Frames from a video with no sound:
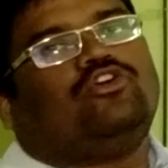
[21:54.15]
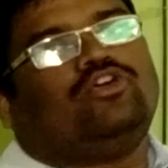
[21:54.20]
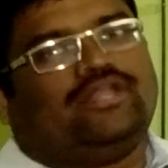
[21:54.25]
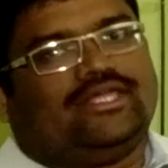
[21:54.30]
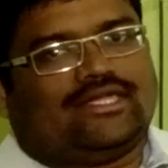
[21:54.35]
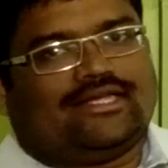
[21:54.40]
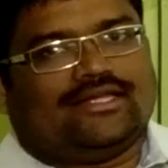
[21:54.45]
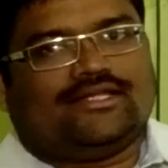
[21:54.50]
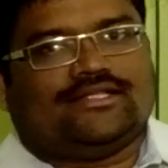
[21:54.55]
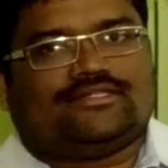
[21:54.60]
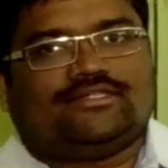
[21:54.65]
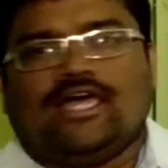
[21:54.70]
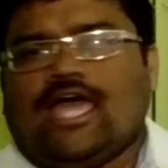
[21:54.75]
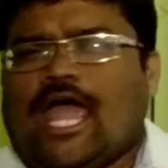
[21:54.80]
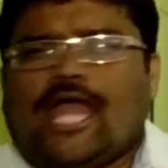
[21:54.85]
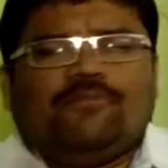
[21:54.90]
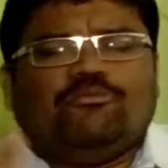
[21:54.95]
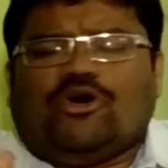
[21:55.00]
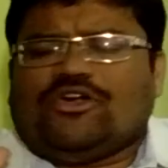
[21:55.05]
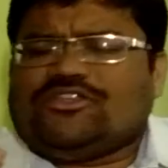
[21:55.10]
follicles,
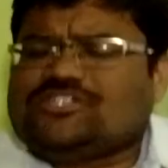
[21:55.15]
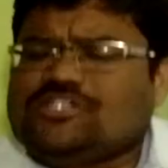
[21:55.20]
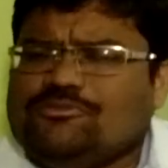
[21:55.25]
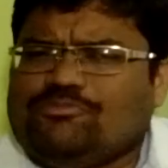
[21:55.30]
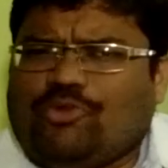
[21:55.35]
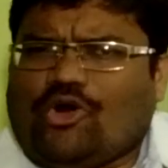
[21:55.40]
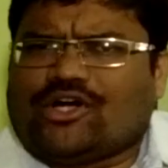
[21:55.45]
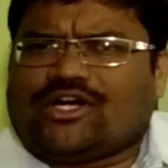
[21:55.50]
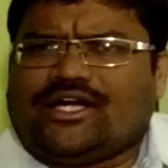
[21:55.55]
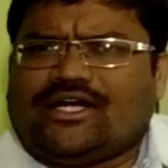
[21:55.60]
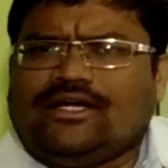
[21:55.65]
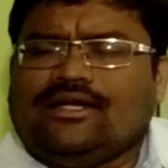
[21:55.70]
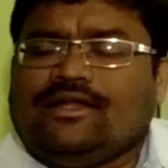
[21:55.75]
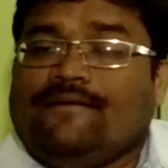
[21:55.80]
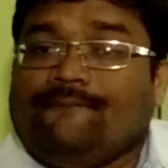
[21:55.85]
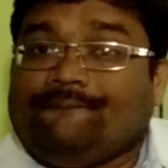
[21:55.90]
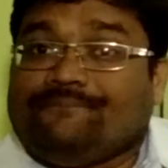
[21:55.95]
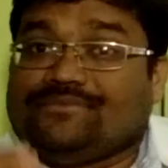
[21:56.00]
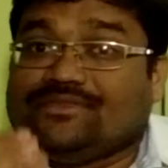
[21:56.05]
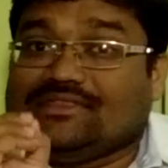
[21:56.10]
and most important,
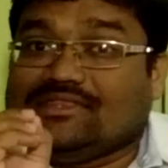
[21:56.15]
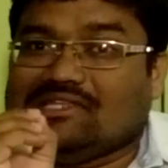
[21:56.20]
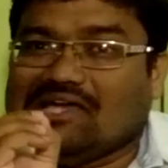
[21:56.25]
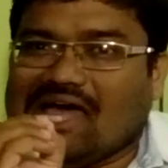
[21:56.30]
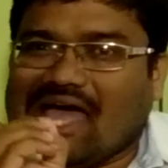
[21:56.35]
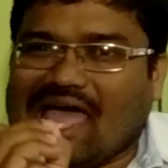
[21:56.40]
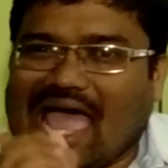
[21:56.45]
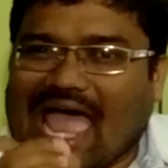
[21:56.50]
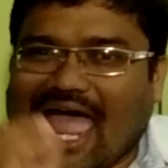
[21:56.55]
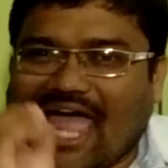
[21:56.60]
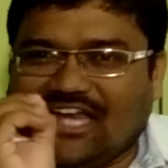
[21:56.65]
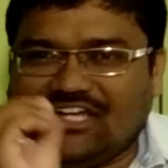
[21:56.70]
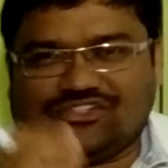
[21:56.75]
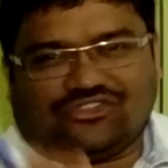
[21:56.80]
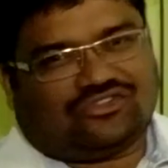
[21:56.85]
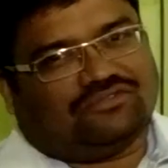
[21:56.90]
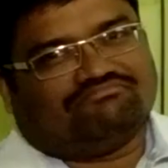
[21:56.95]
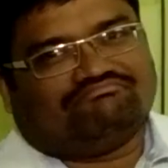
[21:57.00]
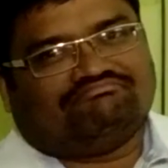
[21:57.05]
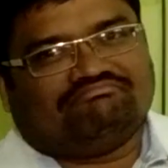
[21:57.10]
the
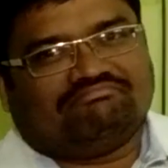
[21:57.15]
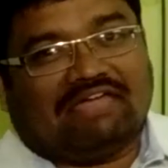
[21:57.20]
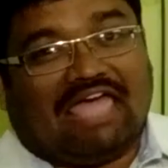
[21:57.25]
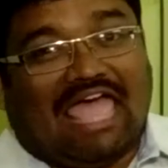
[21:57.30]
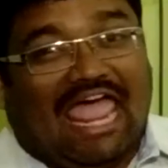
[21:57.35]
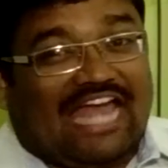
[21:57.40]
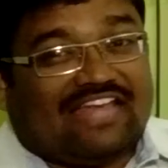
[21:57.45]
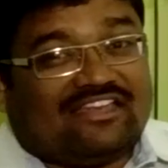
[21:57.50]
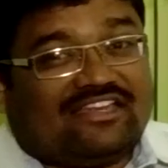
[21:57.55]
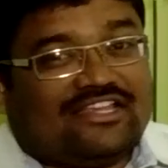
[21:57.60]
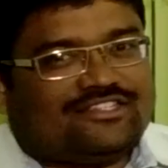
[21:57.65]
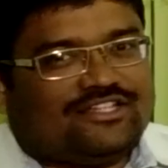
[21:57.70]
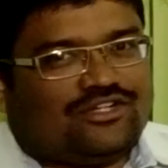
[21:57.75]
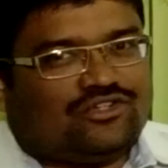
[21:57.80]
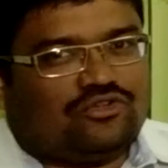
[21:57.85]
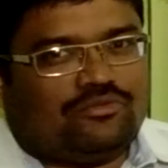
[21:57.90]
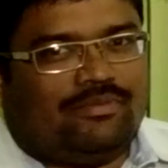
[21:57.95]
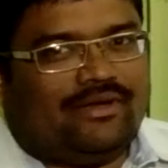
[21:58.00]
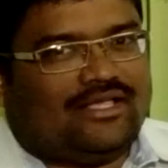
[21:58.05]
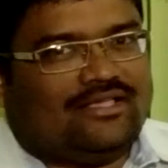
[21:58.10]
antrum
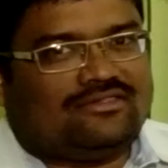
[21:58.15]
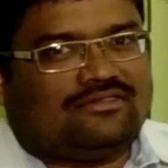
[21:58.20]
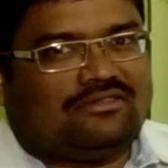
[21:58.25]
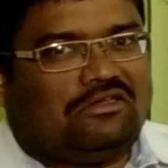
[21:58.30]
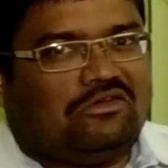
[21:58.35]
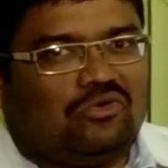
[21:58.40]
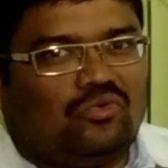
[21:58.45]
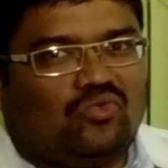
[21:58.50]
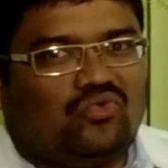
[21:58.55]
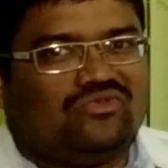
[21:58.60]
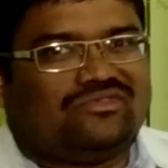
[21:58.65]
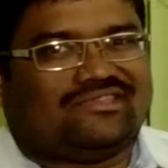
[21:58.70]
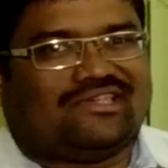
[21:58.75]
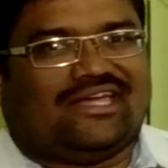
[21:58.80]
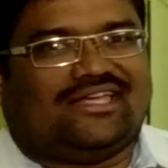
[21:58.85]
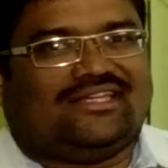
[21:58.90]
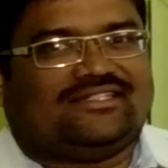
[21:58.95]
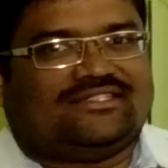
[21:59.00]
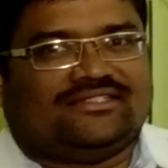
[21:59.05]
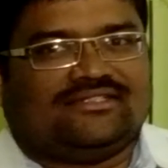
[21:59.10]
adjacent to
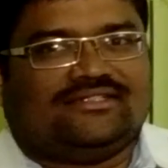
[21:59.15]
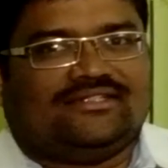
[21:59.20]
oocyte.